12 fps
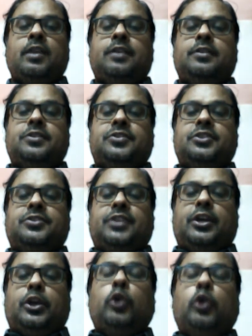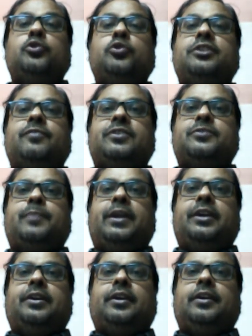This is a huge
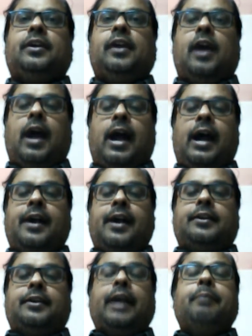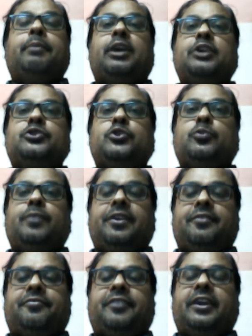investment and time consuming
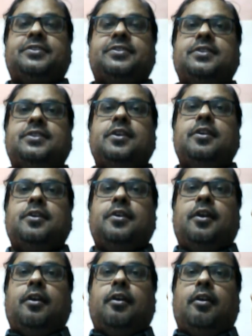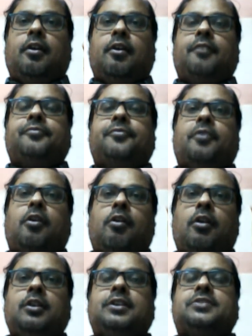phase of
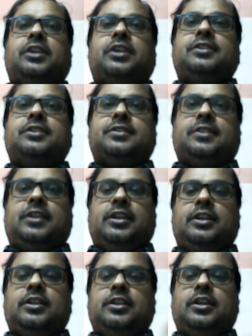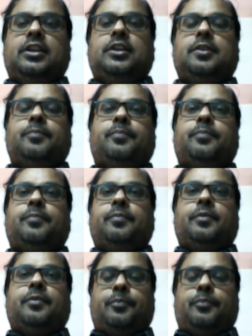all the stages in the
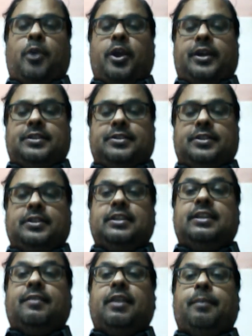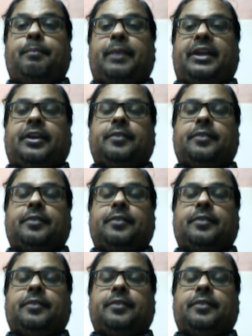product development.